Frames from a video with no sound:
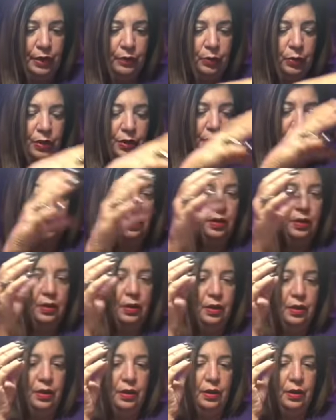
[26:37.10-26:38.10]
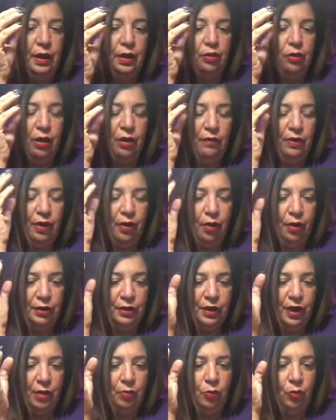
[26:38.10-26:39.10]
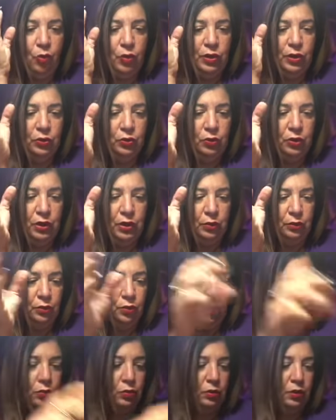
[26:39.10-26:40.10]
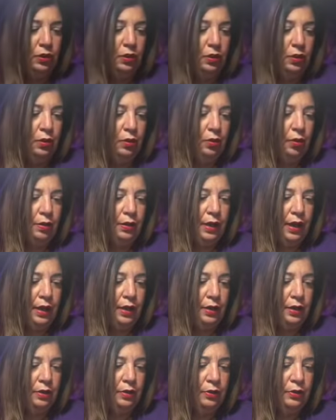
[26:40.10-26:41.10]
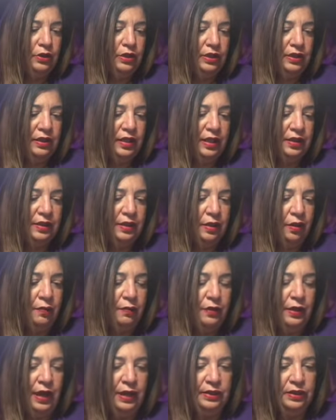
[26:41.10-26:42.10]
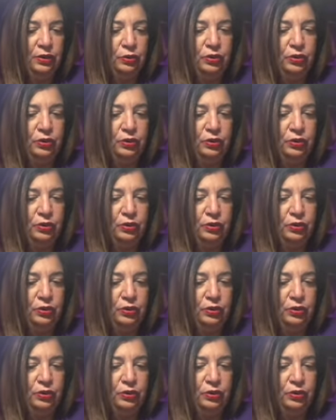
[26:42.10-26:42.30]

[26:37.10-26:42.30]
at with. And you're having a hard time going into the unknown. Okay, and there's a sense of, yes,